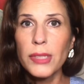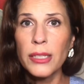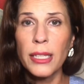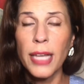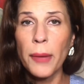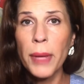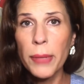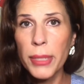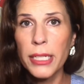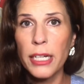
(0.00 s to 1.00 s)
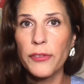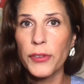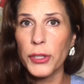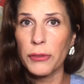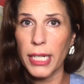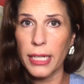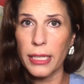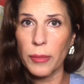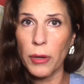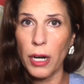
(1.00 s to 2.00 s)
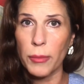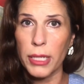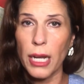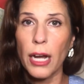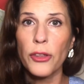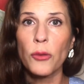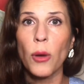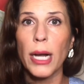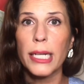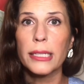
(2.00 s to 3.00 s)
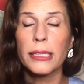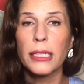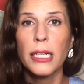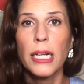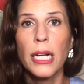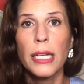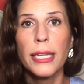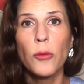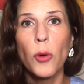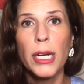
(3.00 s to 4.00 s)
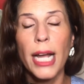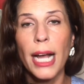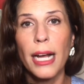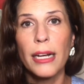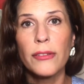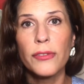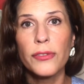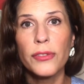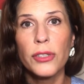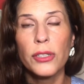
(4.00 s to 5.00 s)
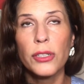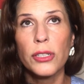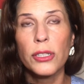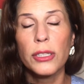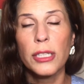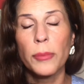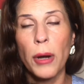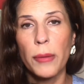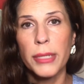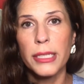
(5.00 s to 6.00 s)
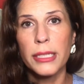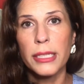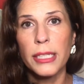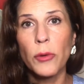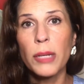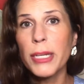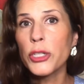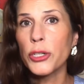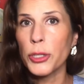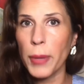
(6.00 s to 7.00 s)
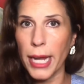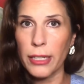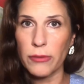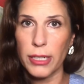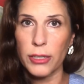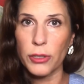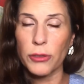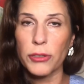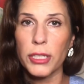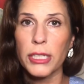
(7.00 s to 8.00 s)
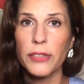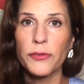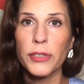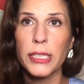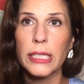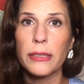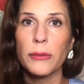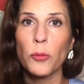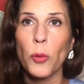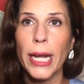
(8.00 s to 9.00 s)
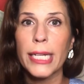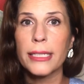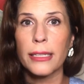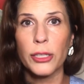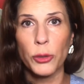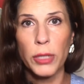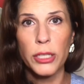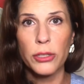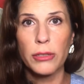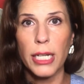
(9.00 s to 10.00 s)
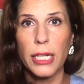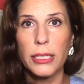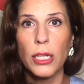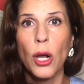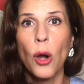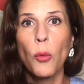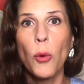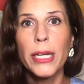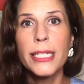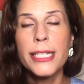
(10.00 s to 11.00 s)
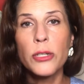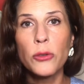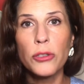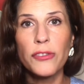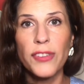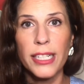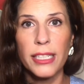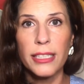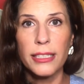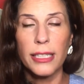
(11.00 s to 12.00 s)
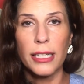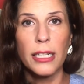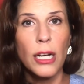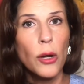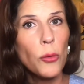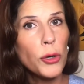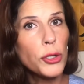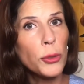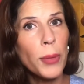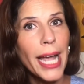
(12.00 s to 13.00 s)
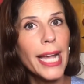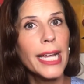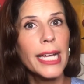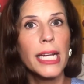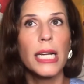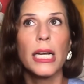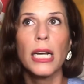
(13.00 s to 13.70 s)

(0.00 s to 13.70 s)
then that might be enough for you to get the apartment. Otherwise, they want to have the apartment, they want to make sure you're paying the rent. So there's a different ways that you can do that. One is seguro finança, where you're paying